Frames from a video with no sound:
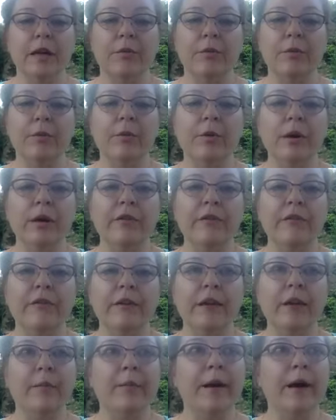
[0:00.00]
we want to
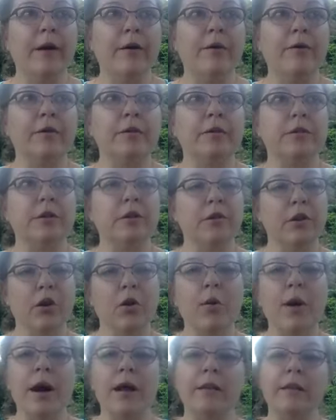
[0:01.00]
think about the
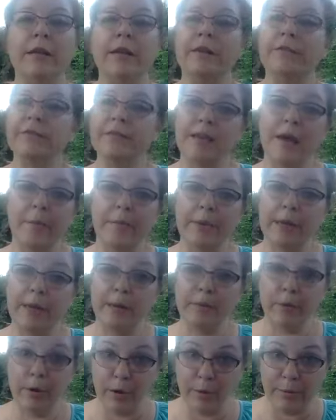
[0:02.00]
quality of
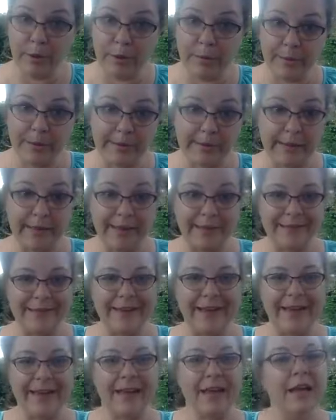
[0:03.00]
semi-permeability,
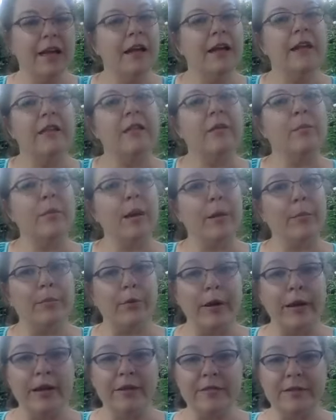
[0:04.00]
like the
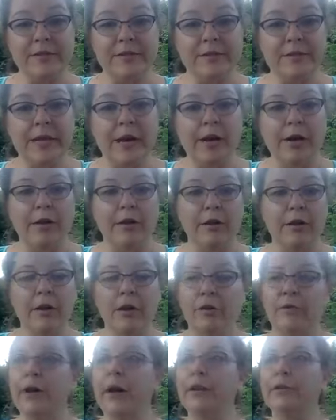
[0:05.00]
membrane of a cell,
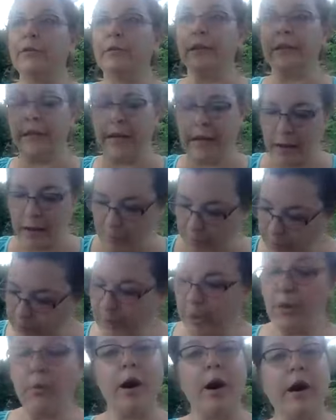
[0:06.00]
rather than like a brick
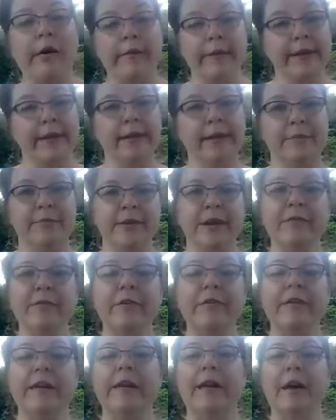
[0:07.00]
wall that keeps
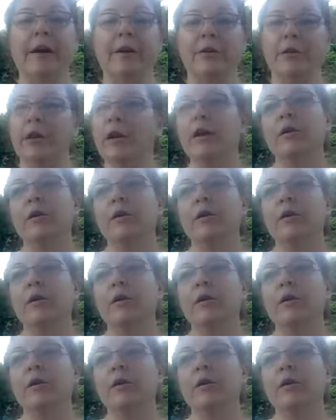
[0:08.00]
everything out.